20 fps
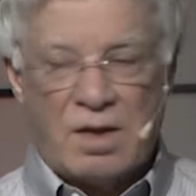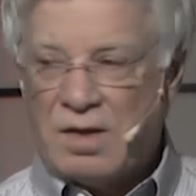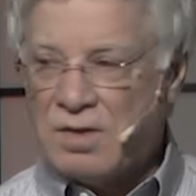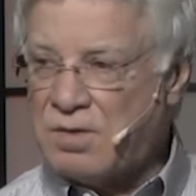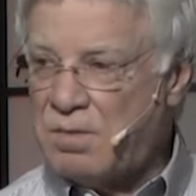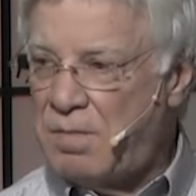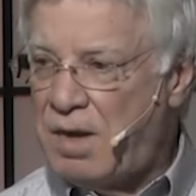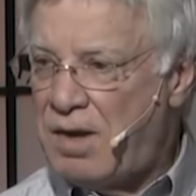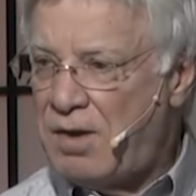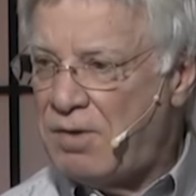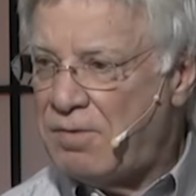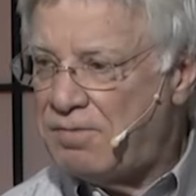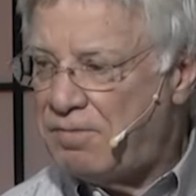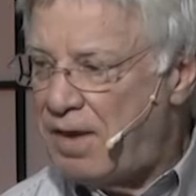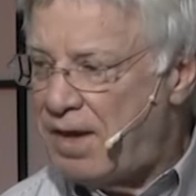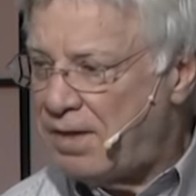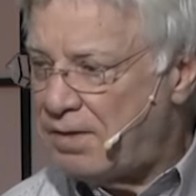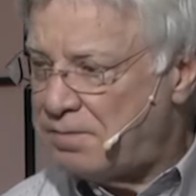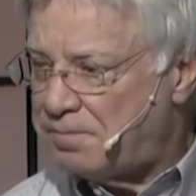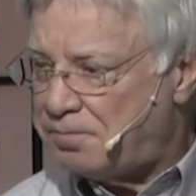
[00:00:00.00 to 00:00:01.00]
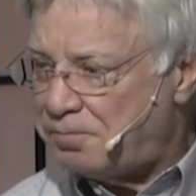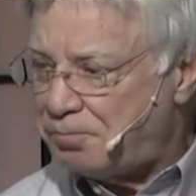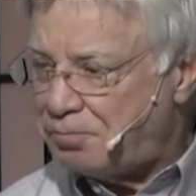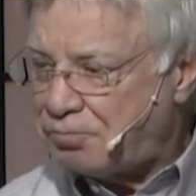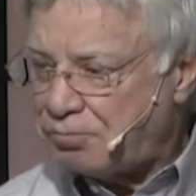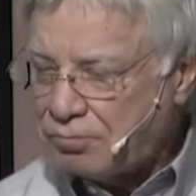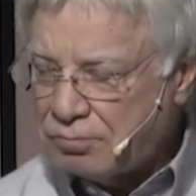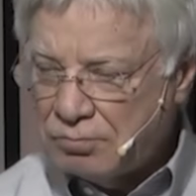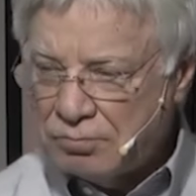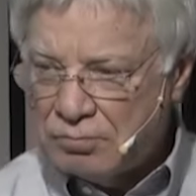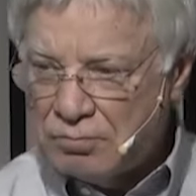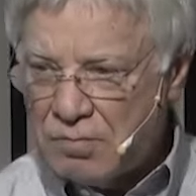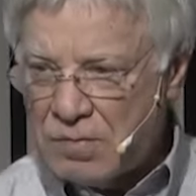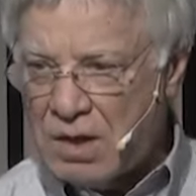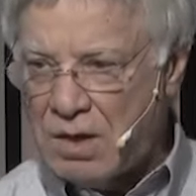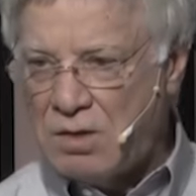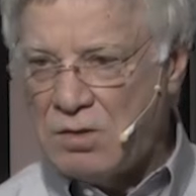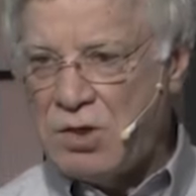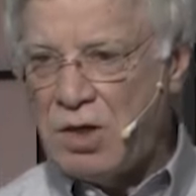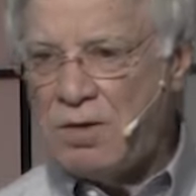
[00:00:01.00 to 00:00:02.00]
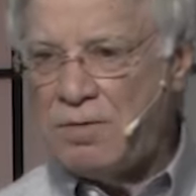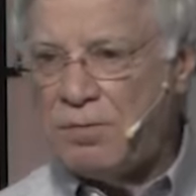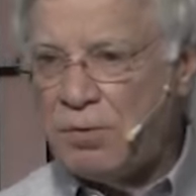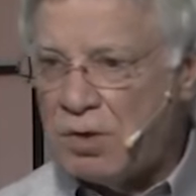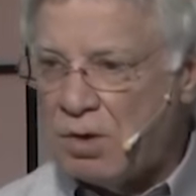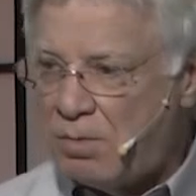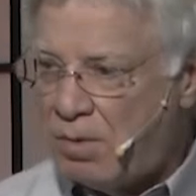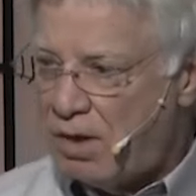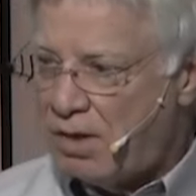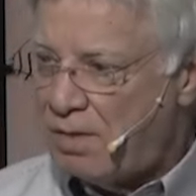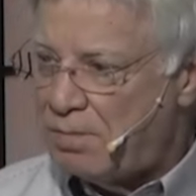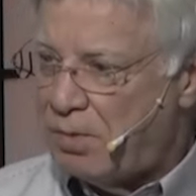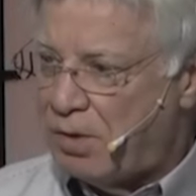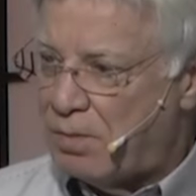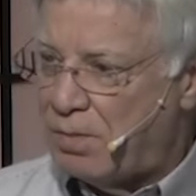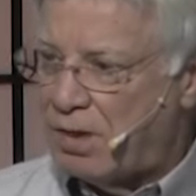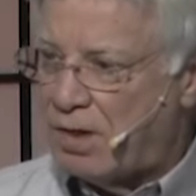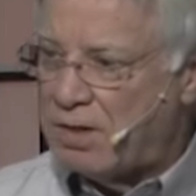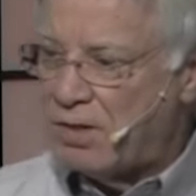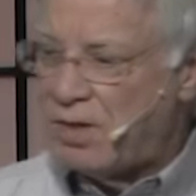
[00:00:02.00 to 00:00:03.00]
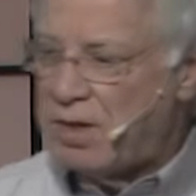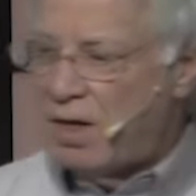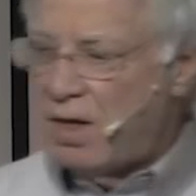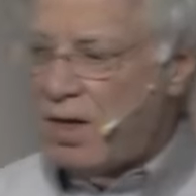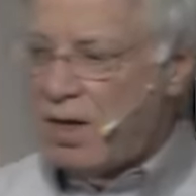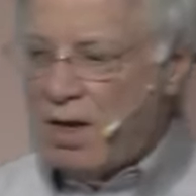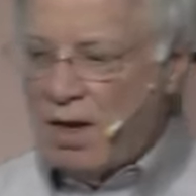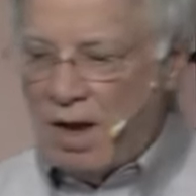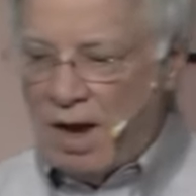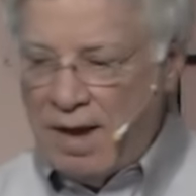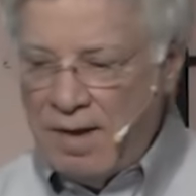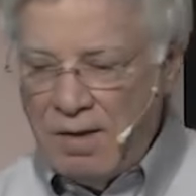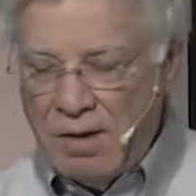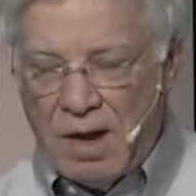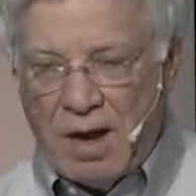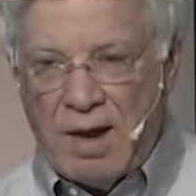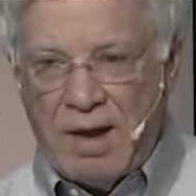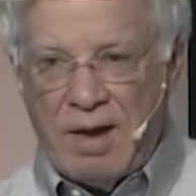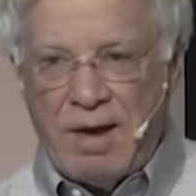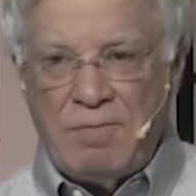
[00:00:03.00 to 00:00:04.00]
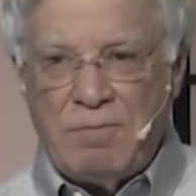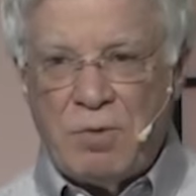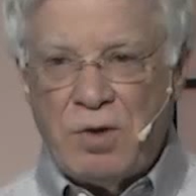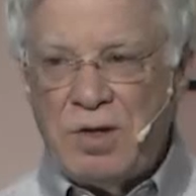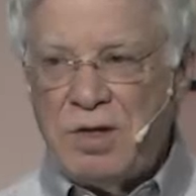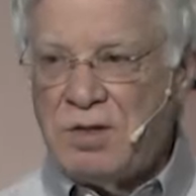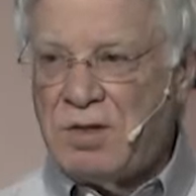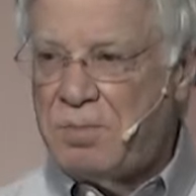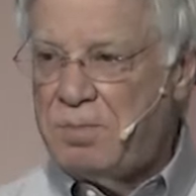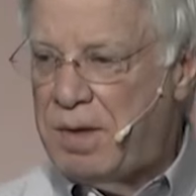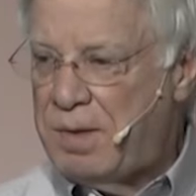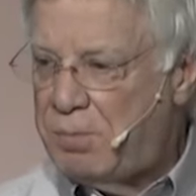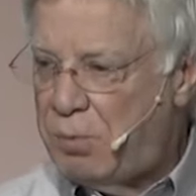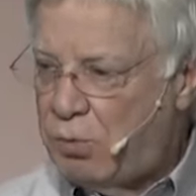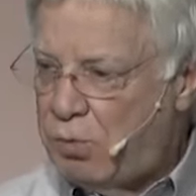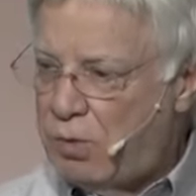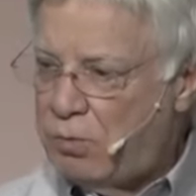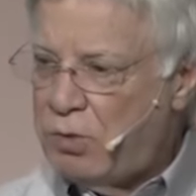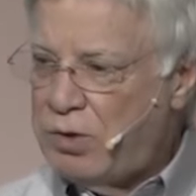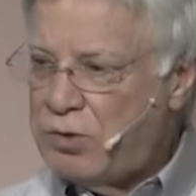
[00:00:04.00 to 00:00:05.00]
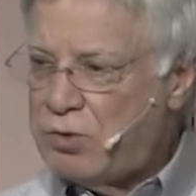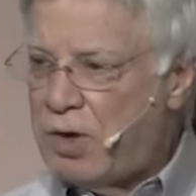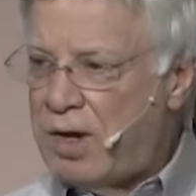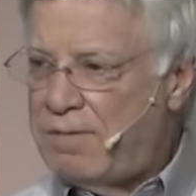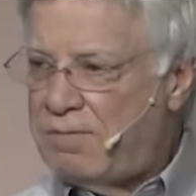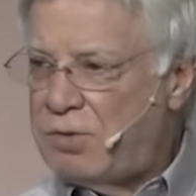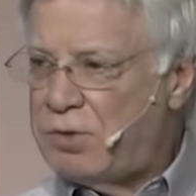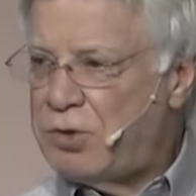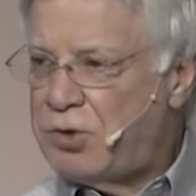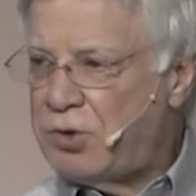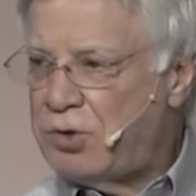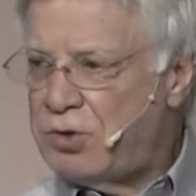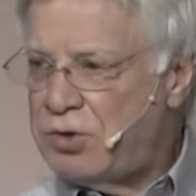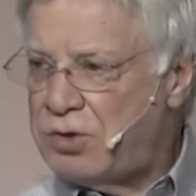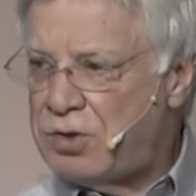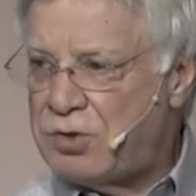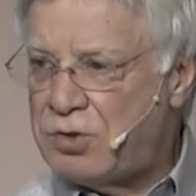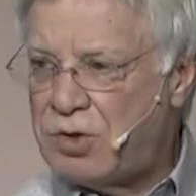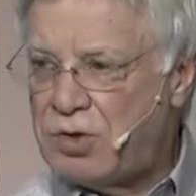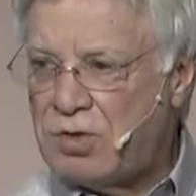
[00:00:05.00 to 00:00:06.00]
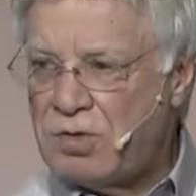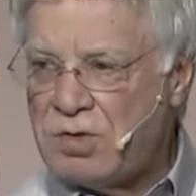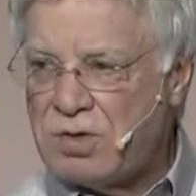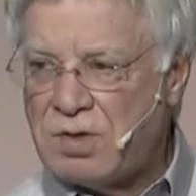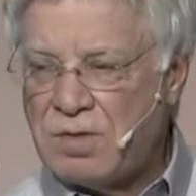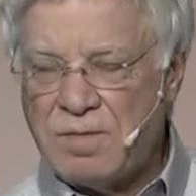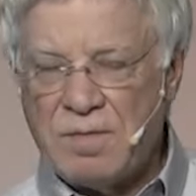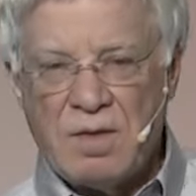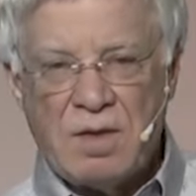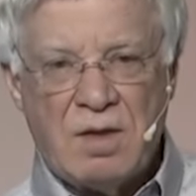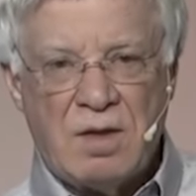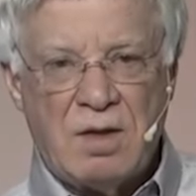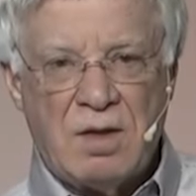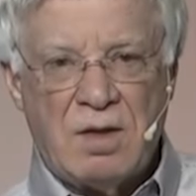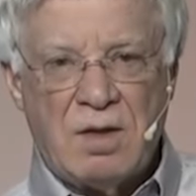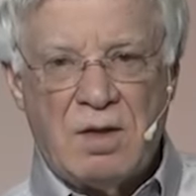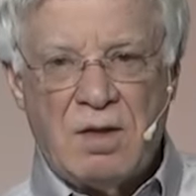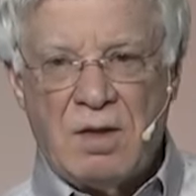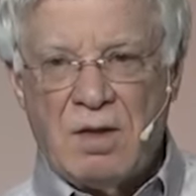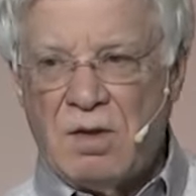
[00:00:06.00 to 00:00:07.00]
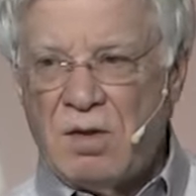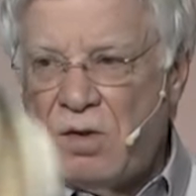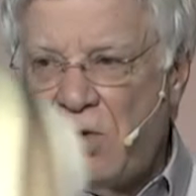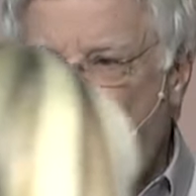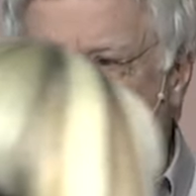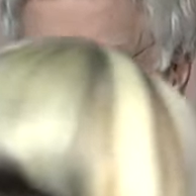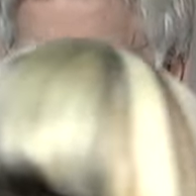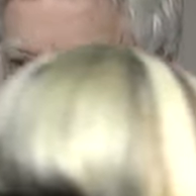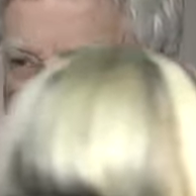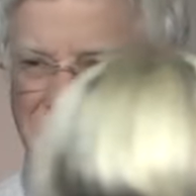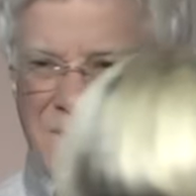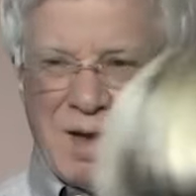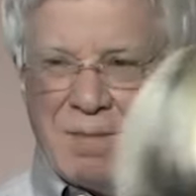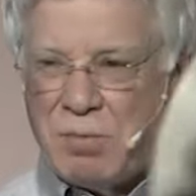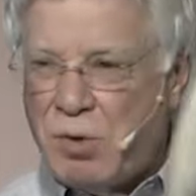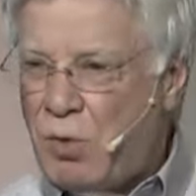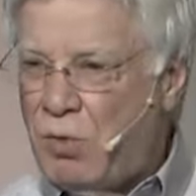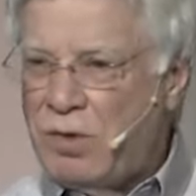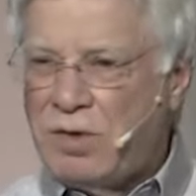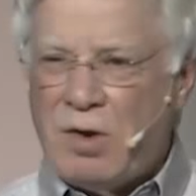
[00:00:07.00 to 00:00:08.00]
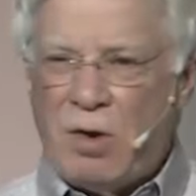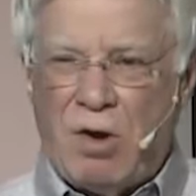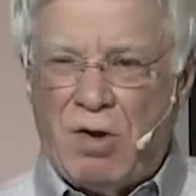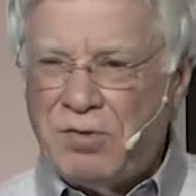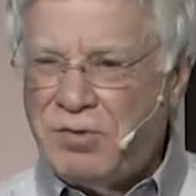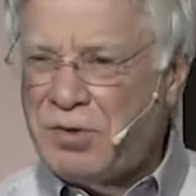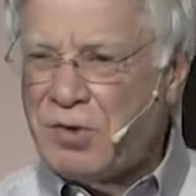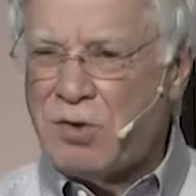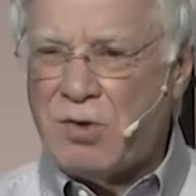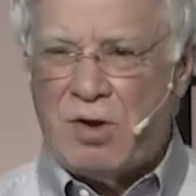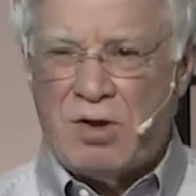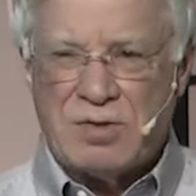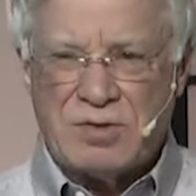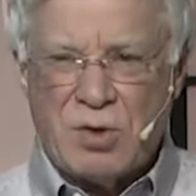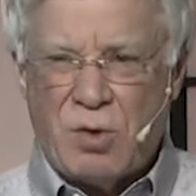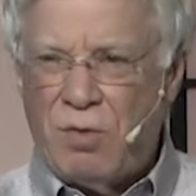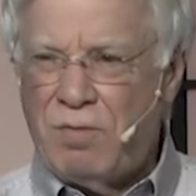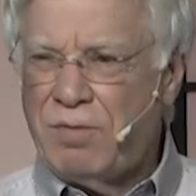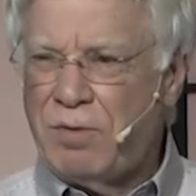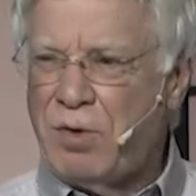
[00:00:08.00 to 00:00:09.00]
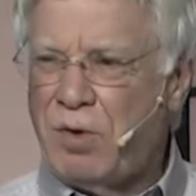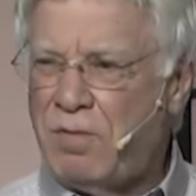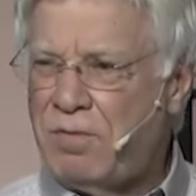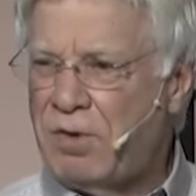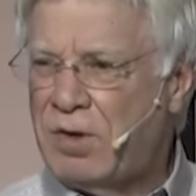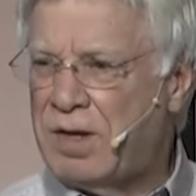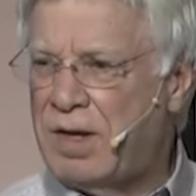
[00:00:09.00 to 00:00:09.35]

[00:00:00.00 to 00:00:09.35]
As a matter of fact, Jennifer, come on up here because I, have run into people when we traveled church to church who kept going to altar calls over and over